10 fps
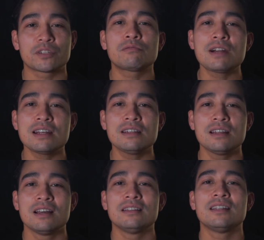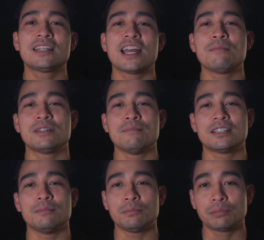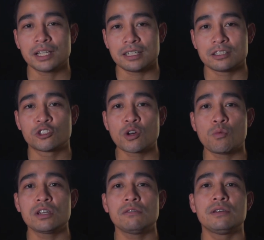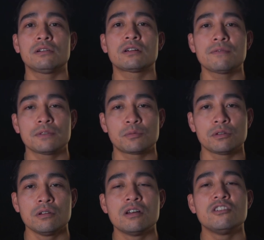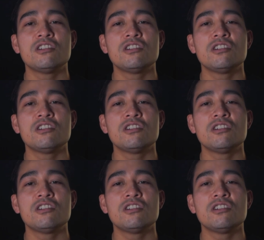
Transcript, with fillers: Granted, the game is meant to be played, so when you feel comfortable,